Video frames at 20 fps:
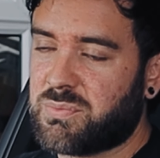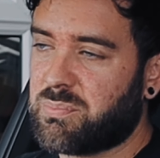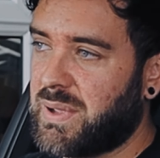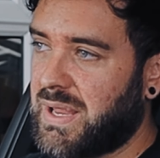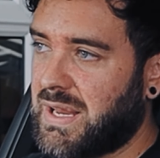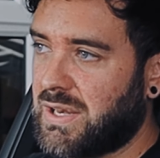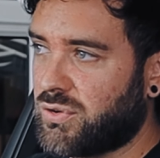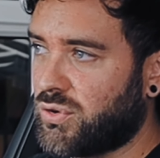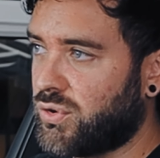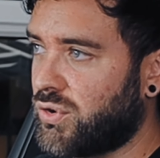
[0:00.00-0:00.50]

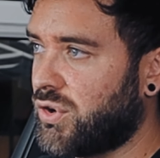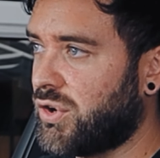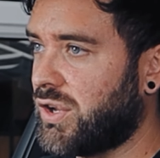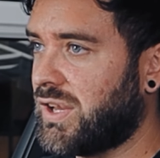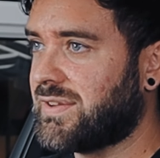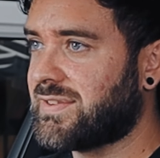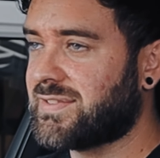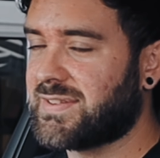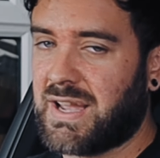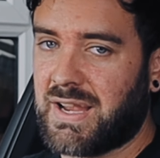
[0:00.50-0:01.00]
pink
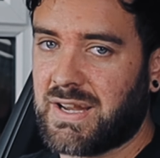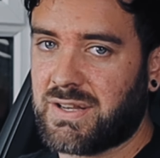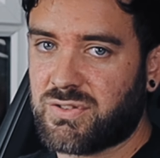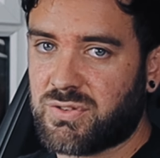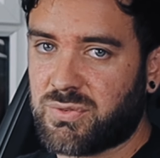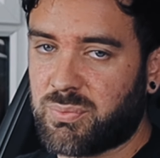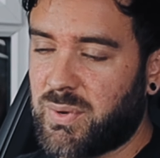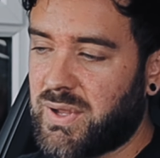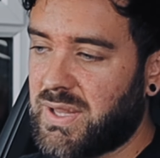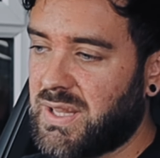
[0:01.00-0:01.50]
noise, sine
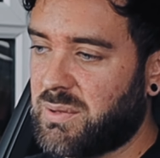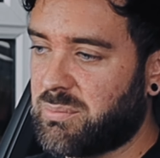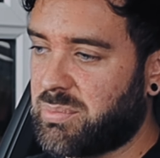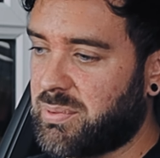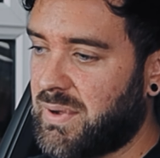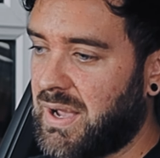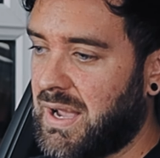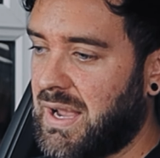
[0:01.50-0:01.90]
sweep,